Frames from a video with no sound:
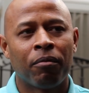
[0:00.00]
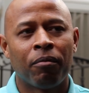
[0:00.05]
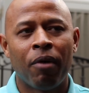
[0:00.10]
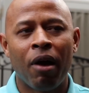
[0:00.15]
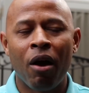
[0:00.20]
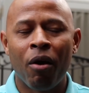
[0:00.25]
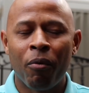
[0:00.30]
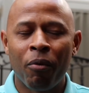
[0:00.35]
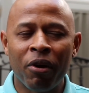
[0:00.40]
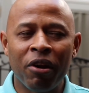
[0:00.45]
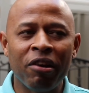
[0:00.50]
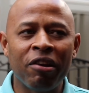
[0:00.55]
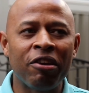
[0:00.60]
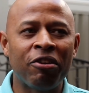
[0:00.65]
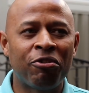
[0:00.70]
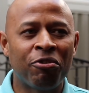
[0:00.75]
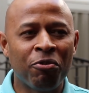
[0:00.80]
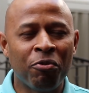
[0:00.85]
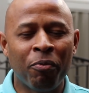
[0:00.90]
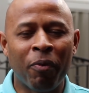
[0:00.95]
wow, what do
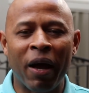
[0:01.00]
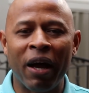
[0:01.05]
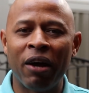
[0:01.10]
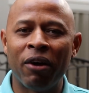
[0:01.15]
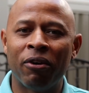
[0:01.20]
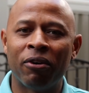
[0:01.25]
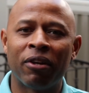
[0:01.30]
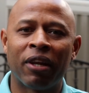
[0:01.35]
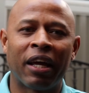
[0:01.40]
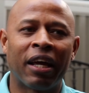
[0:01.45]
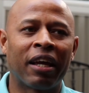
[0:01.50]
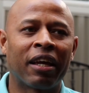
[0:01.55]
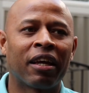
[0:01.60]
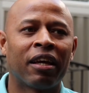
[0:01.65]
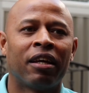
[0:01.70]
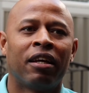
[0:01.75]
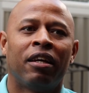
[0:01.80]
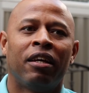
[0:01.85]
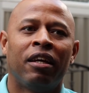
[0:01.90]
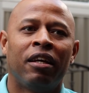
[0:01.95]
they do well? Like,
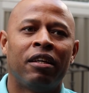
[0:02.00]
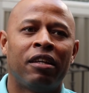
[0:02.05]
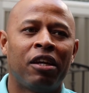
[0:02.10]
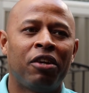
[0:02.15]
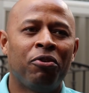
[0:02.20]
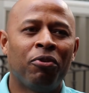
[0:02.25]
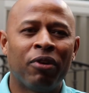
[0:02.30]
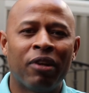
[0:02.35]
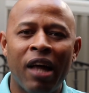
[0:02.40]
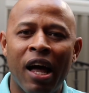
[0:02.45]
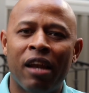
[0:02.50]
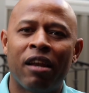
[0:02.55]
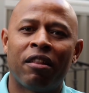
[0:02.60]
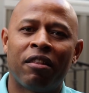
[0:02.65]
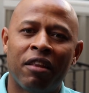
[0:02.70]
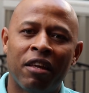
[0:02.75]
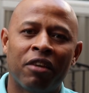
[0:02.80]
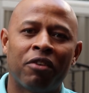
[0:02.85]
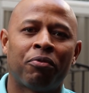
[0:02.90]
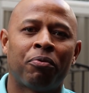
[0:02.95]
they do a lot
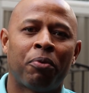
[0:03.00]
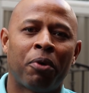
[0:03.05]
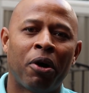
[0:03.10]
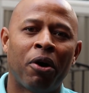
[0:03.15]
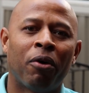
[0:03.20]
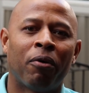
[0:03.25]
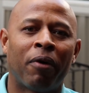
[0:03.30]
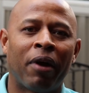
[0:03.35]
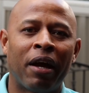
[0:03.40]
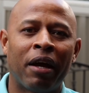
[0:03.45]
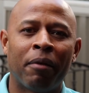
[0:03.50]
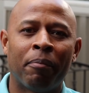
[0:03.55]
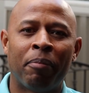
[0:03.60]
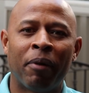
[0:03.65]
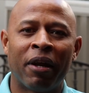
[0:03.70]
of things well, right?